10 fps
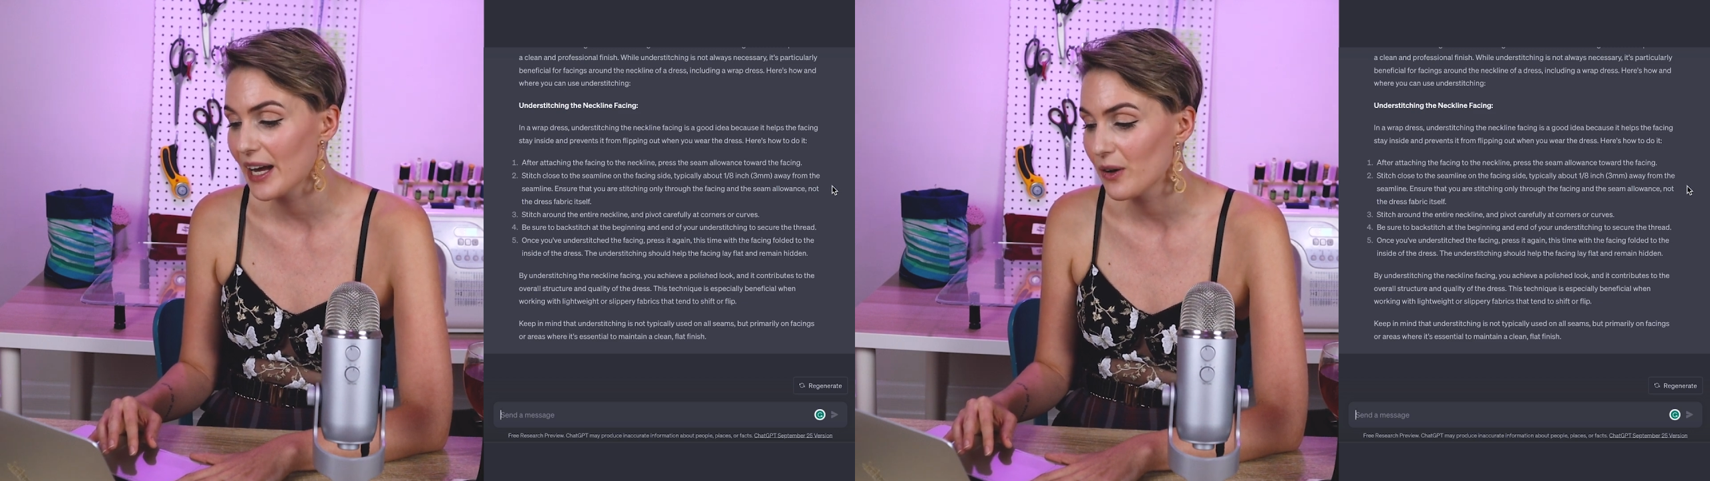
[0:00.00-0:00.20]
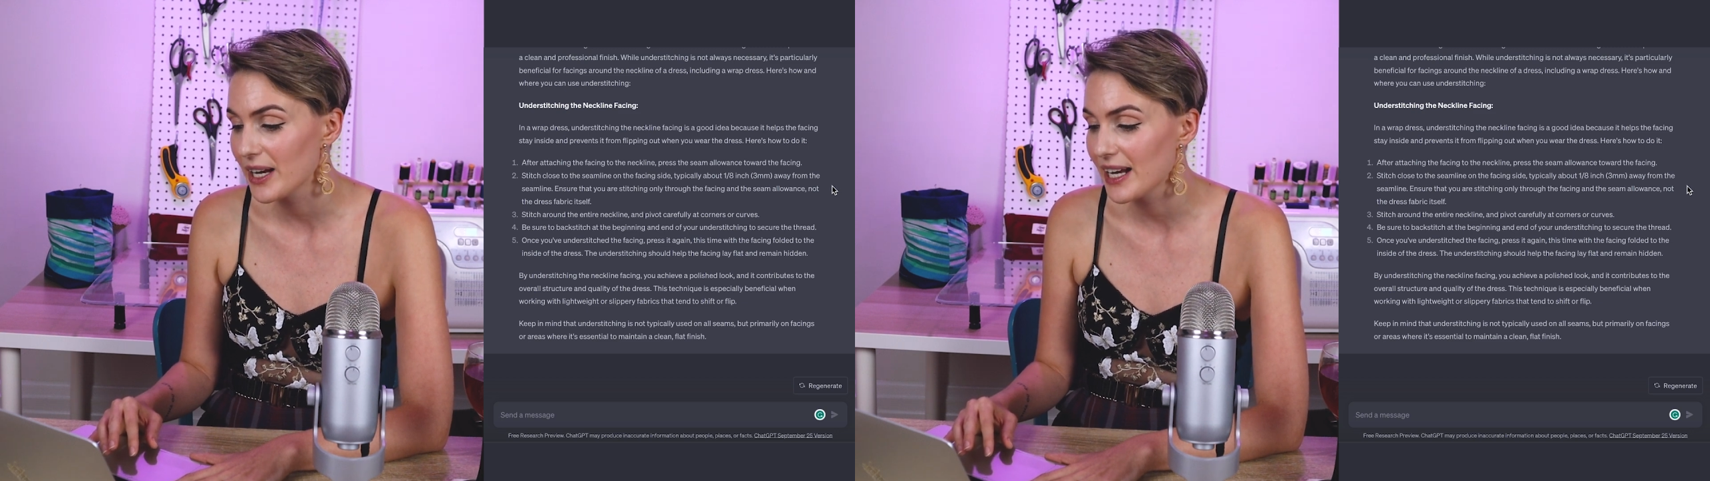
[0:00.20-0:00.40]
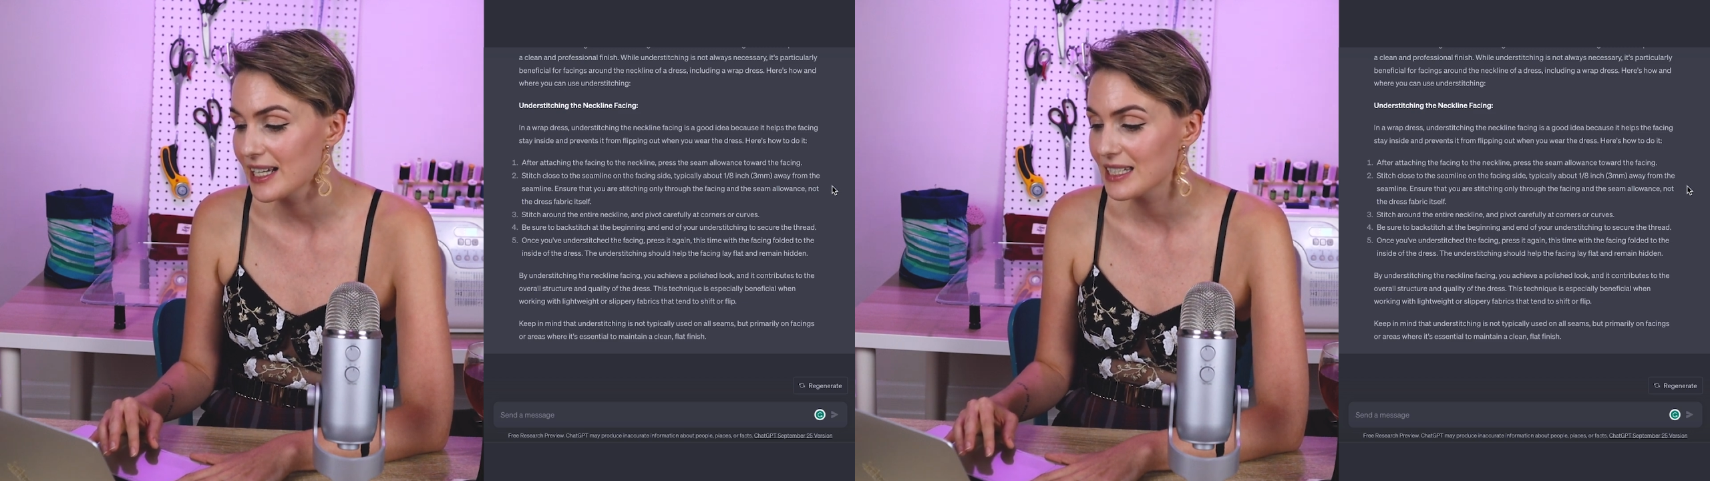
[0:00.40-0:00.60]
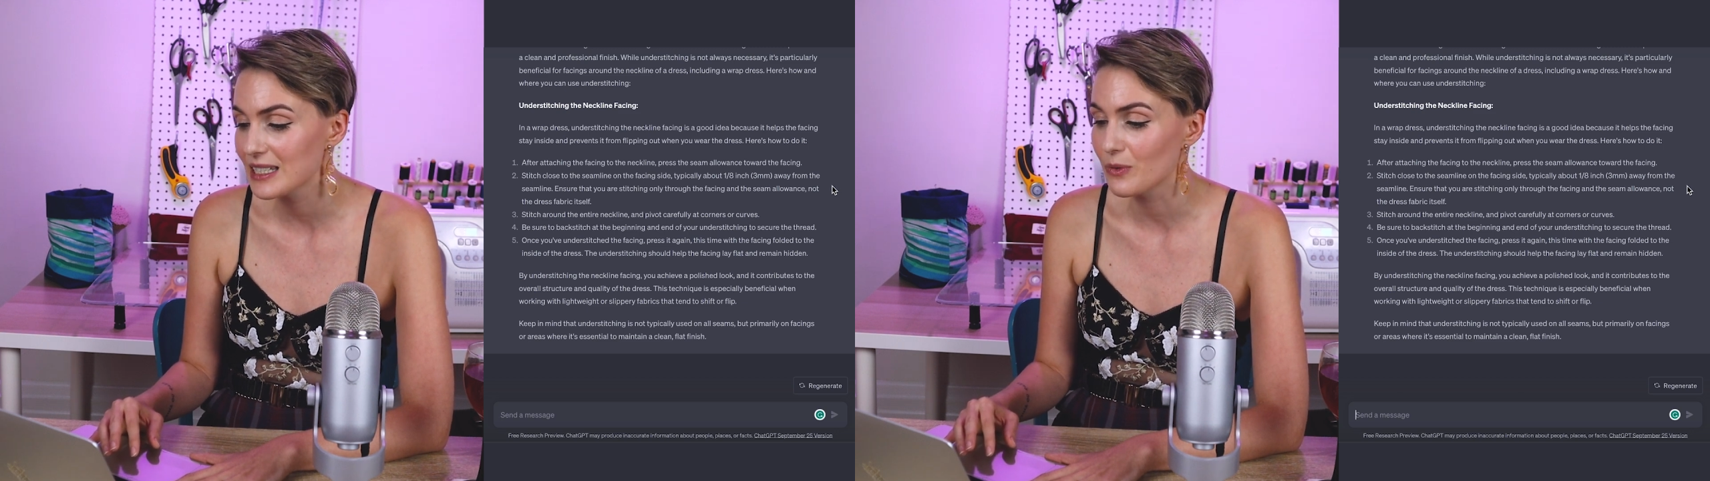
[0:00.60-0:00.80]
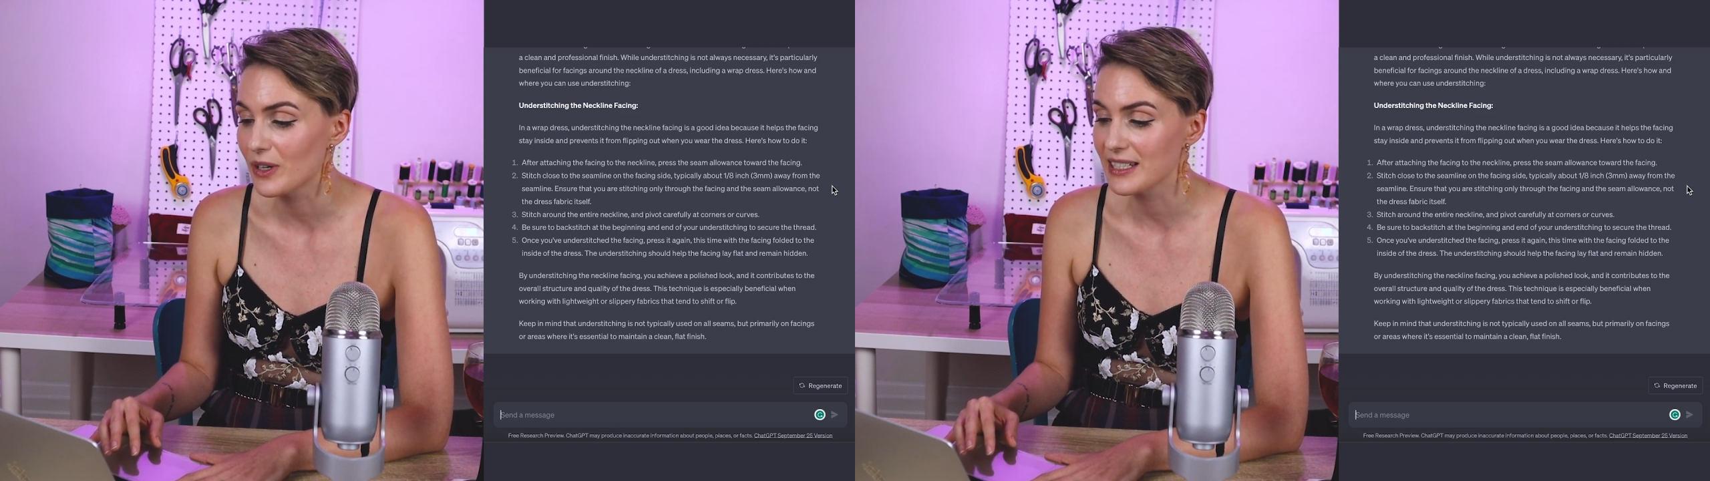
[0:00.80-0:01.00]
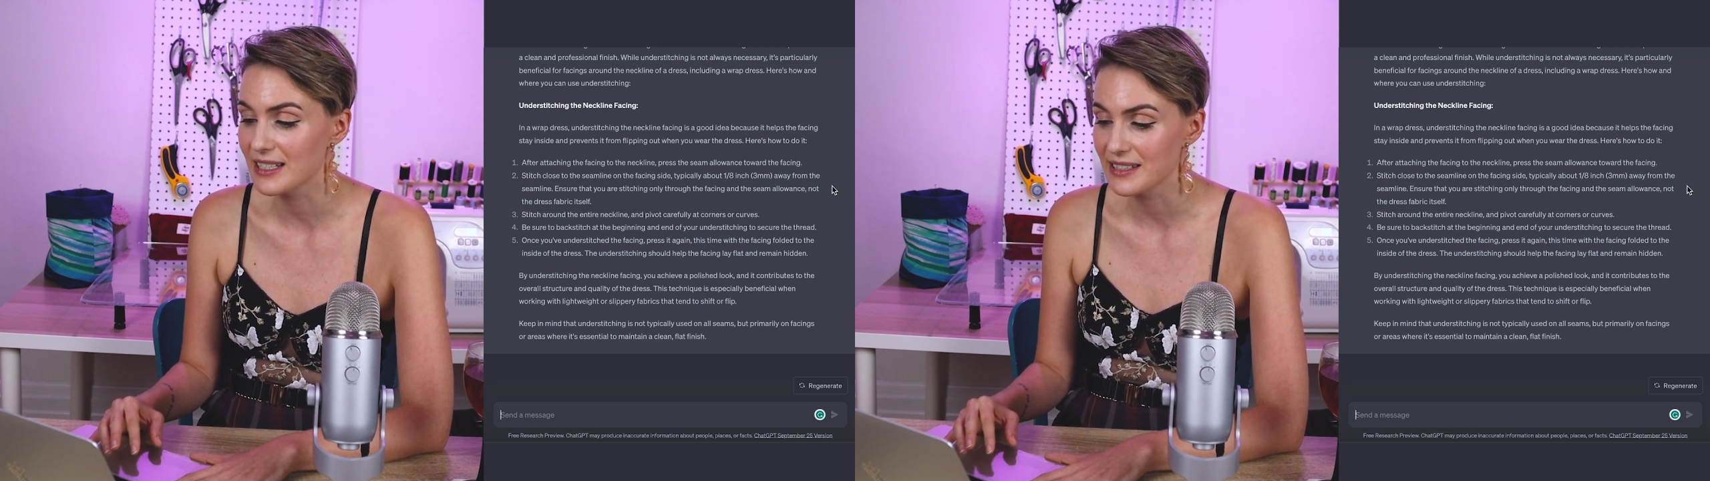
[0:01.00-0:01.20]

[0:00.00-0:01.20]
areas where it's